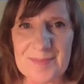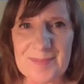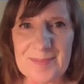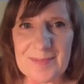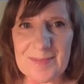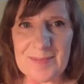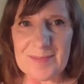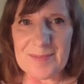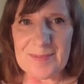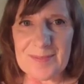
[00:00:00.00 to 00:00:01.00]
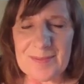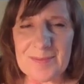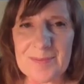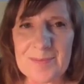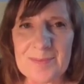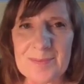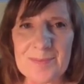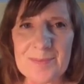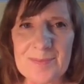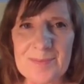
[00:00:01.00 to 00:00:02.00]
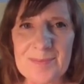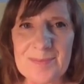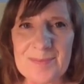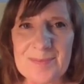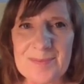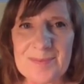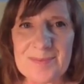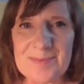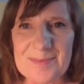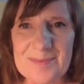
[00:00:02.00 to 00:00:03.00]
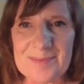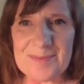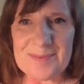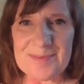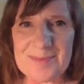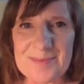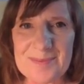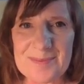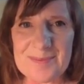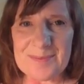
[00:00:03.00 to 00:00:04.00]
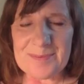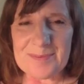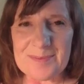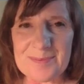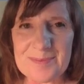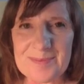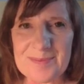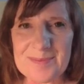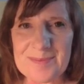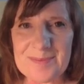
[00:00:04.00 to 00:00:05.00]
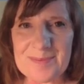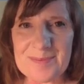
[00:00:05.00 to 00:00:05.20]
No words are spoken by the person on screen.